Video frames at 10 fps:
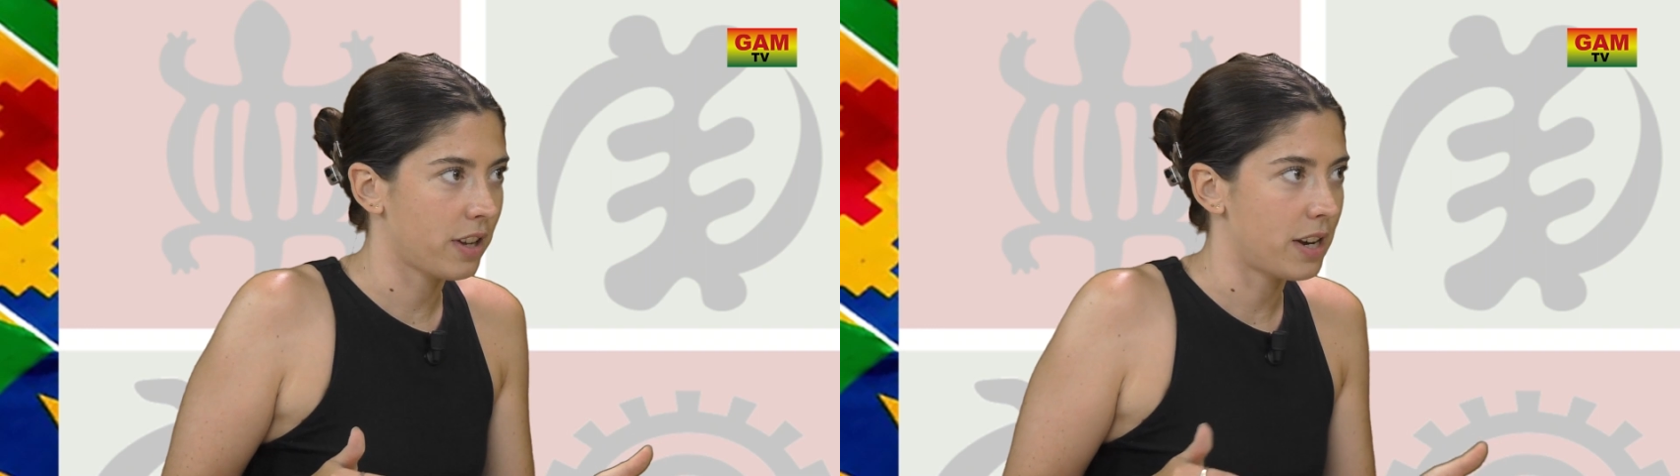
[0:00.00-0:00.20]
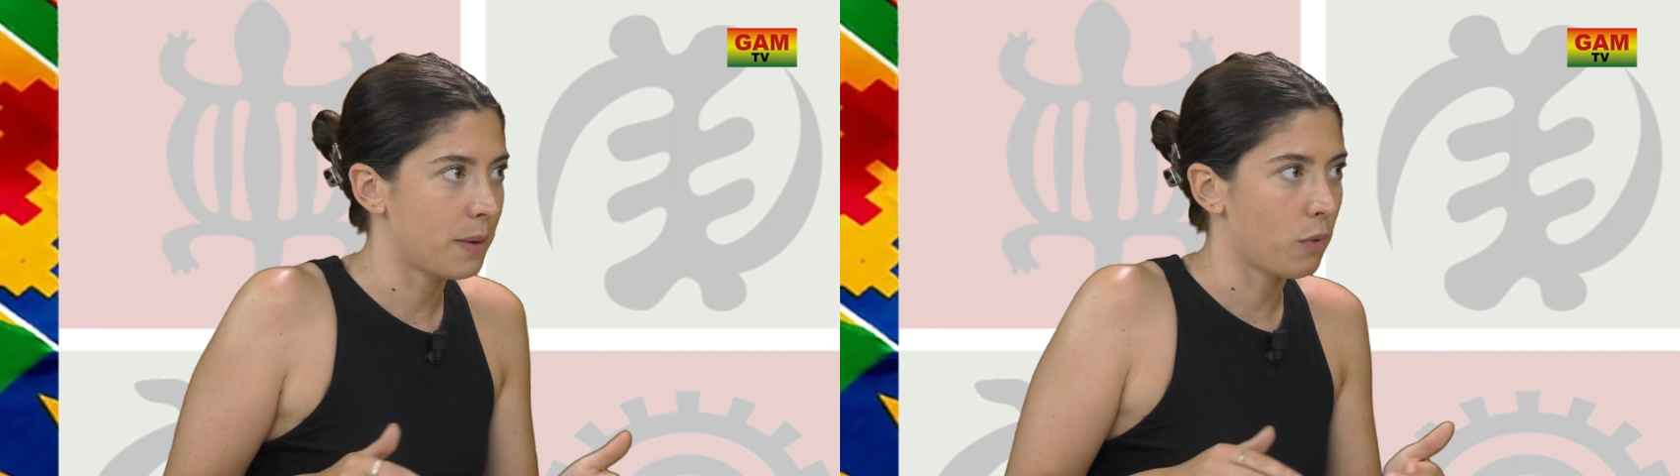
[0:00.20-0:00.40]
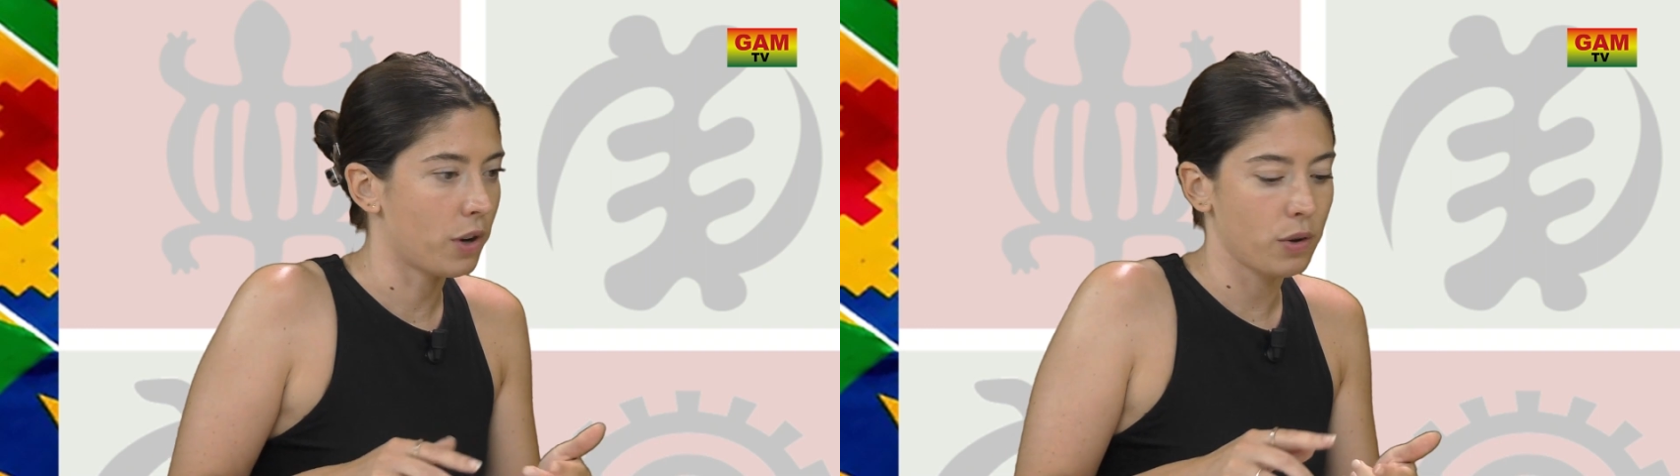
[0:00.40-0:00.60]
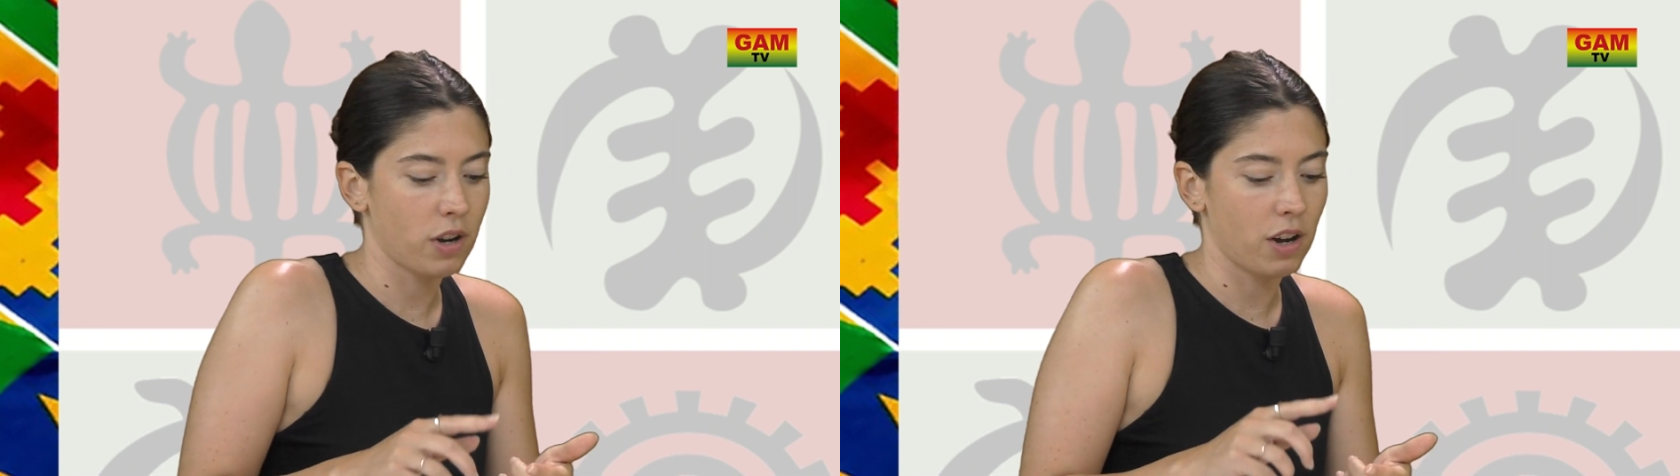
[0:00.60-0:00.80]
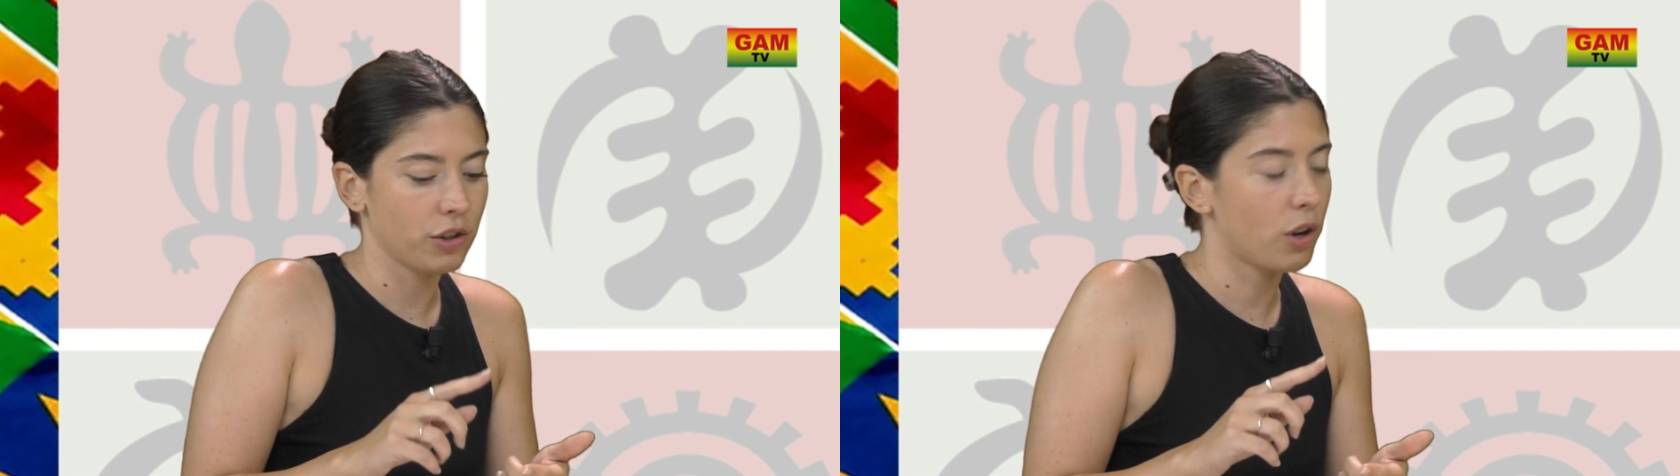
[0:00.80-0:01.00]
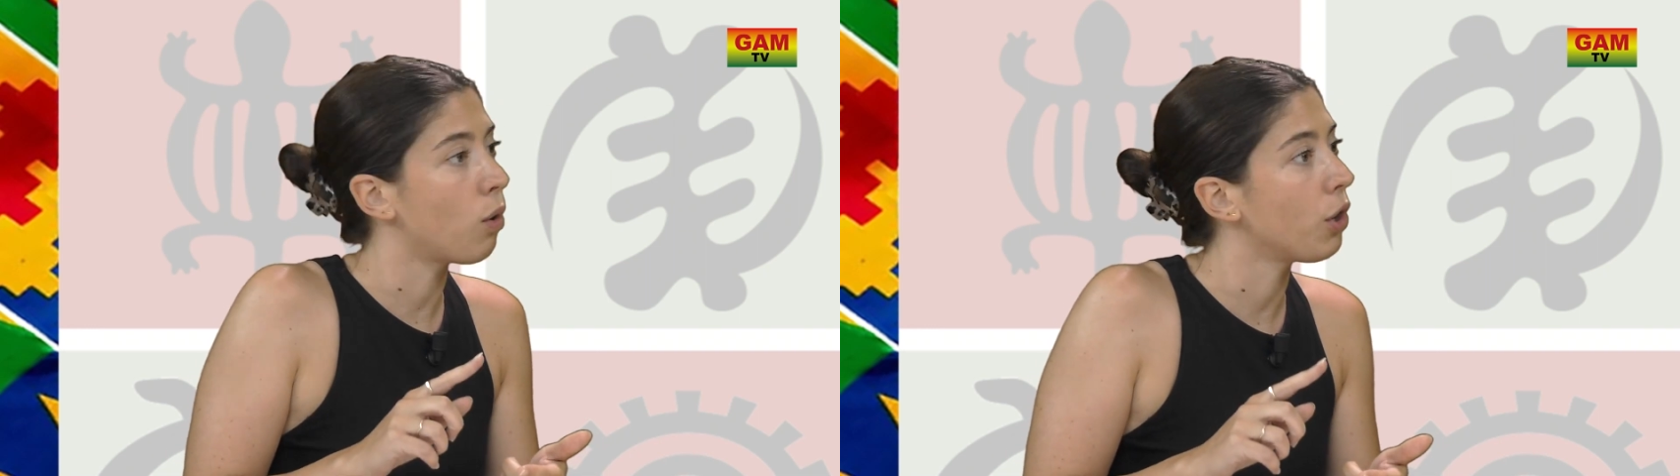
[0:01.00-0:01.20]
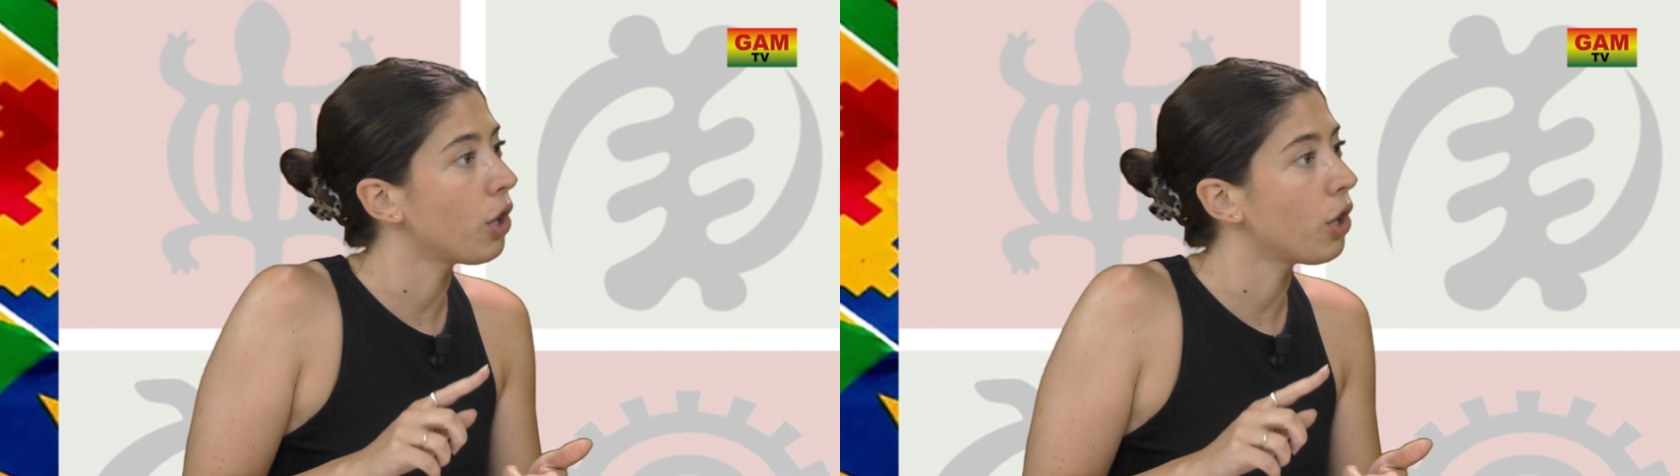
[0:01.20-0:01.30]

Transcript: anymore. You can't go on